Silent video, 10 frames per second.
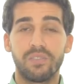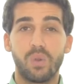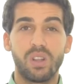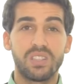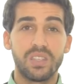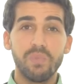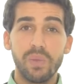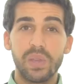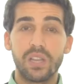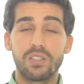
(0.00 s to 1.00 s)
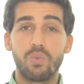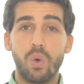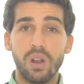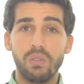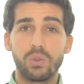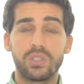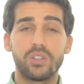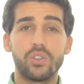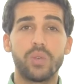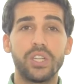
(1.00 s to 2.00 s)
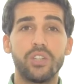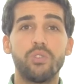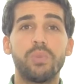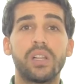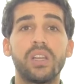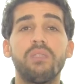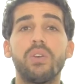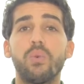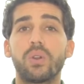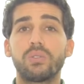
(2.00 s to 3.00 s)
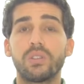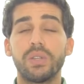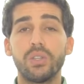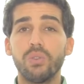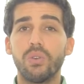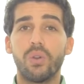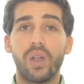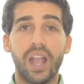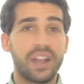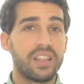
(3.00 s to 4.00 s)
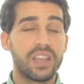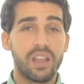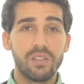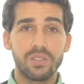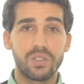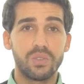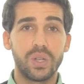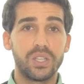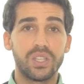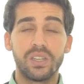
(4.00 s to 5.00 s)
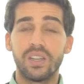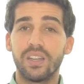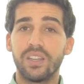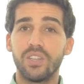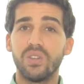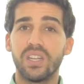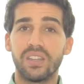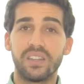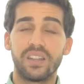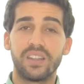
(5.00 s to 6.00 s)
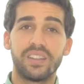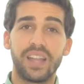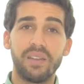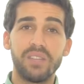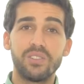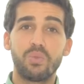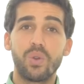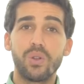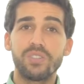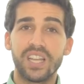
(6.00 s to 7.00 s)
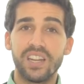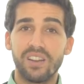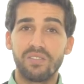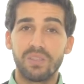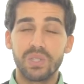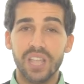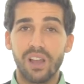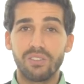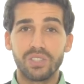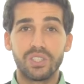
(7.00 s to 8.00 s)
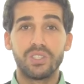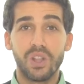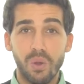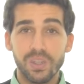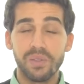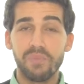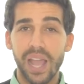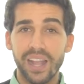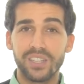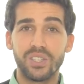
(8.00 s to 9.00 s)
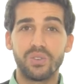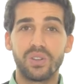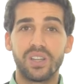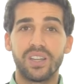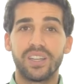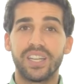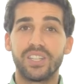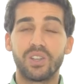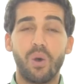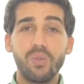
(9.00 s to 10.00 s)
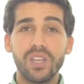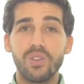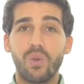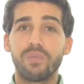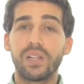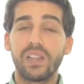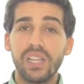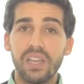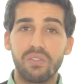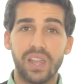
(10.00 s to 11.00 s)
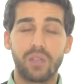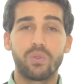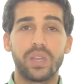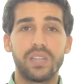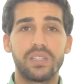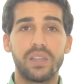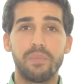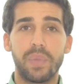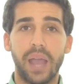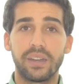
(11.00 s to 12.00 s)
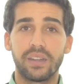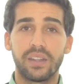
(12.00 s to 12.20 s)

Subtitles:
Well, it's simply because in one of those situations, you believed the words to be true, and in the other situation, you didn't. That means words in and of themselves don't impact you. It's only your belief that creates the impact.